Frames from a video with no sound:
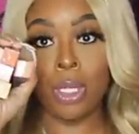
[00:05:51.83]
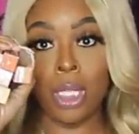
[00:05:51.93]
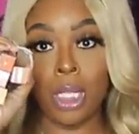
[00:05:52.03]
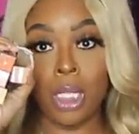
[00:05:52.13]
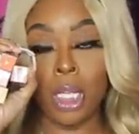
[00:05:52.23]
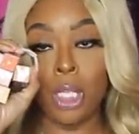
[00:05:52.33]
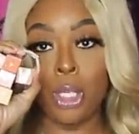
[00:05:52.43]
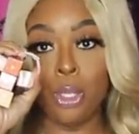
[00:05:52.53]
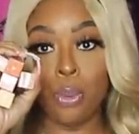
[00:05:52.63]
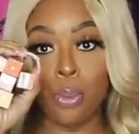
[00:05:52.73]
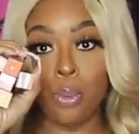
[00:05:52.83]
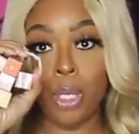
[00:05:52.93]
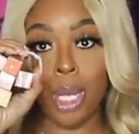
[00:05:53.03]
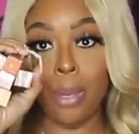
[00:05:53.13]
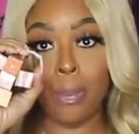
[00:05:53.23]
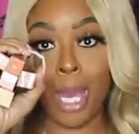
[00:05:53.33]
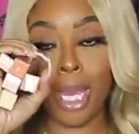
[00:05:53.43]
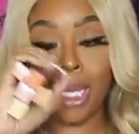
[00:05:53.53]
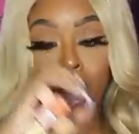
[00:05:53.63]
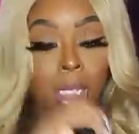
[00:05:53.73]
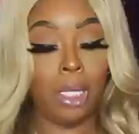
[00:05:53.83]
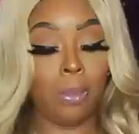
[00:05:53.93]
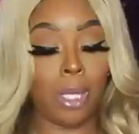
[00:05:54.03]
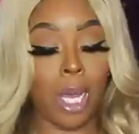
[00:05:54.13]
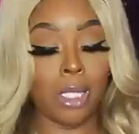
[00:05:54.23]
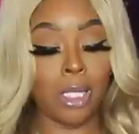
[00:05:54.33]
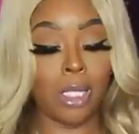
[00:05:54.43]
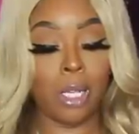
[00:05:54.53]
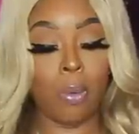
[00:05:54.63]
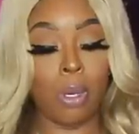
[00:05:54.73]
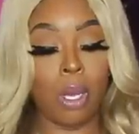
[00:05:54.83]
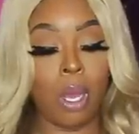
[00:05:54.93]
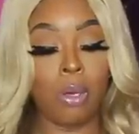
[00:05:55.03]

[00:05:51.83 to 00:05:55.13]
the nude MAC lip glosses that were